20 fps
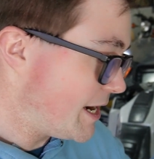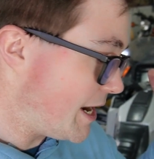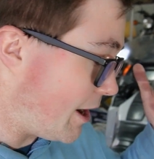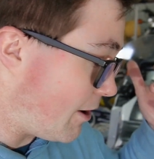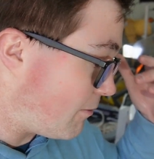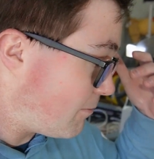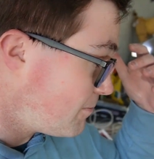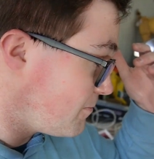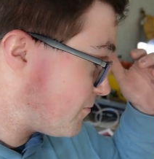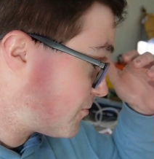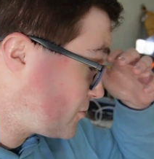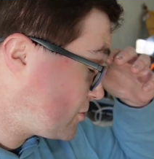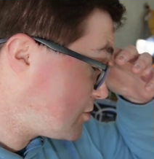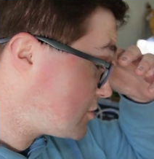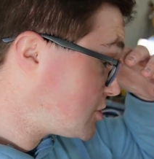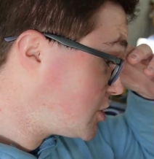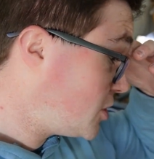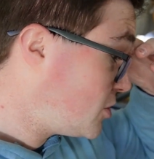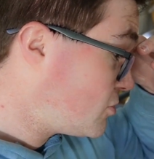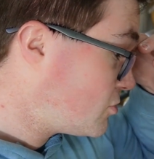Now, for
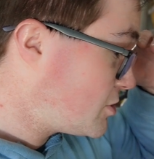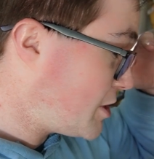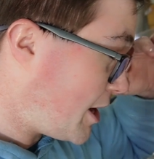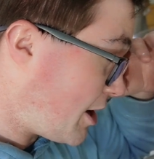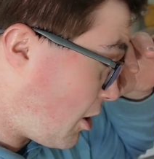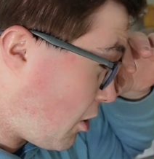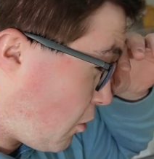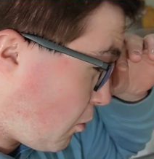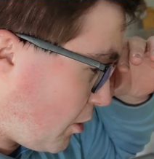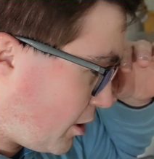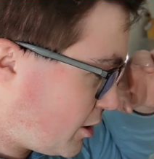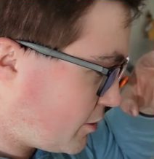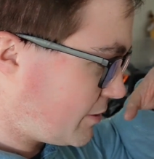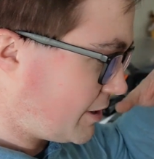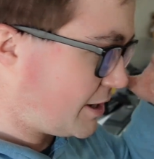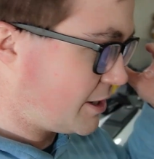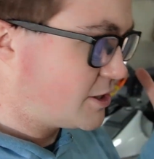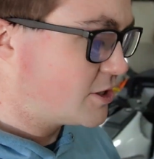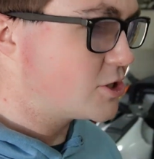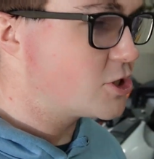those of you that are
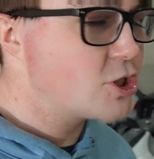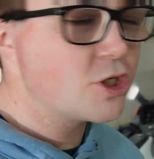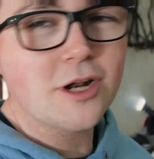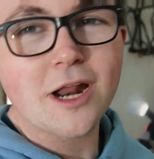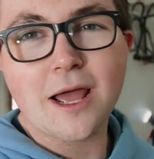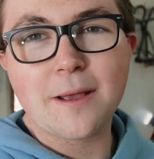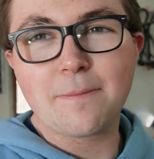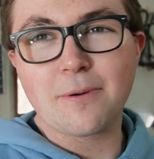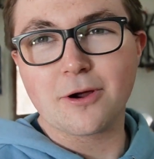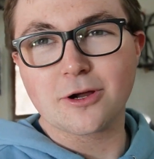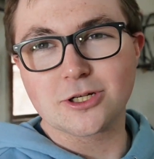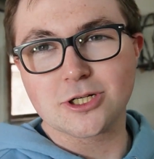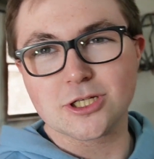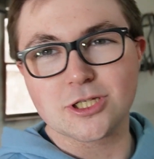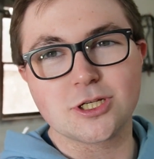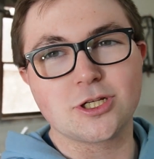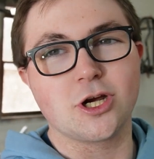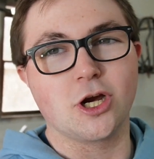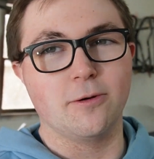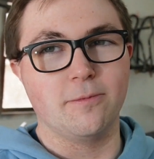wondering, should I purchase
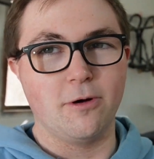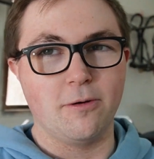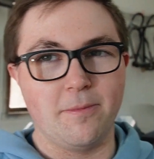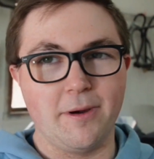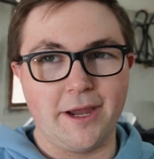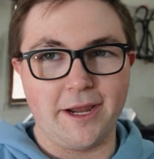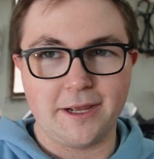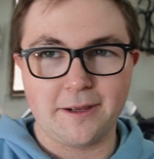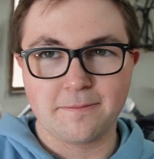a turbo bike?